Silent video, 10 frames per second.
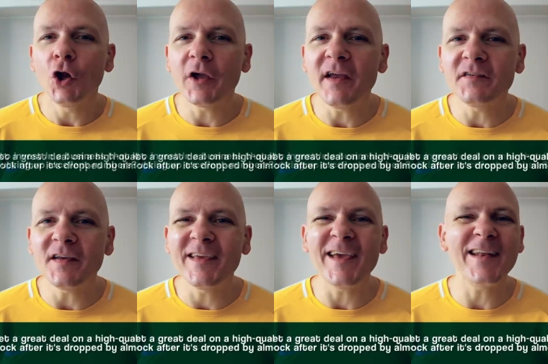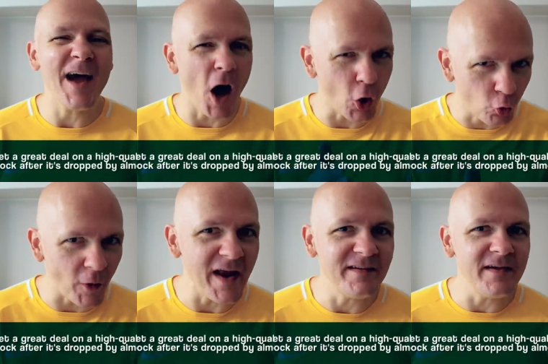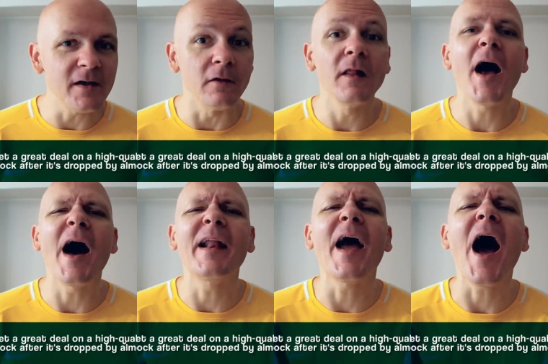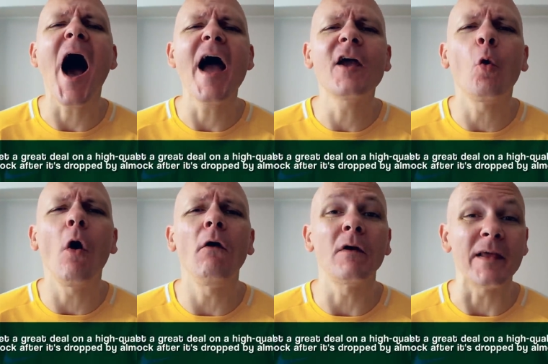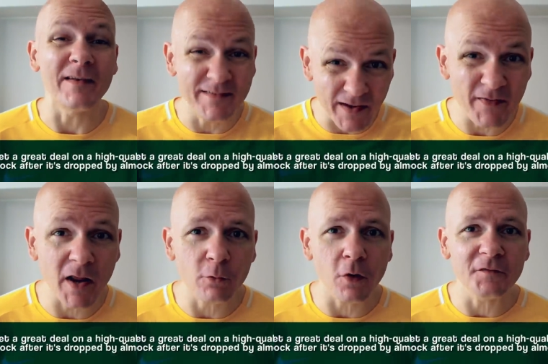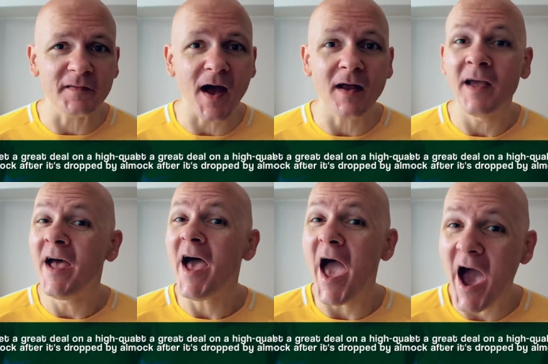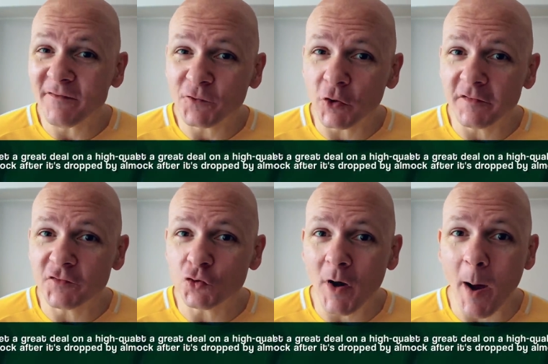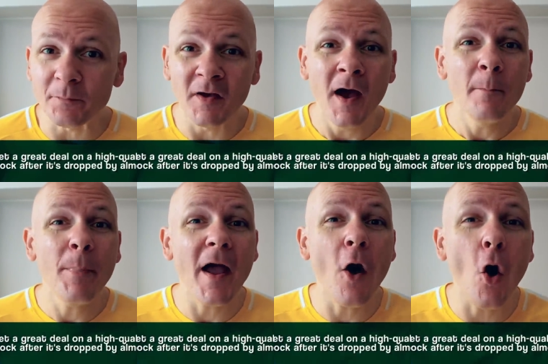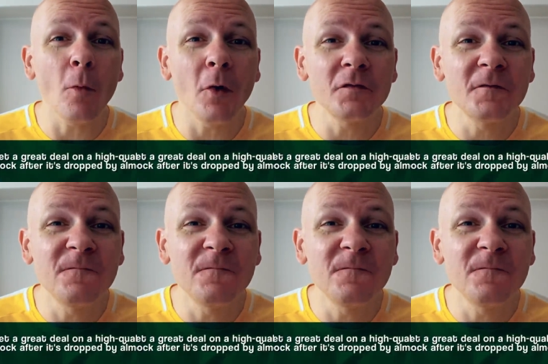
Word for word: Looking to get a great deal on a high quality dividend growth stock after it's dropped by almost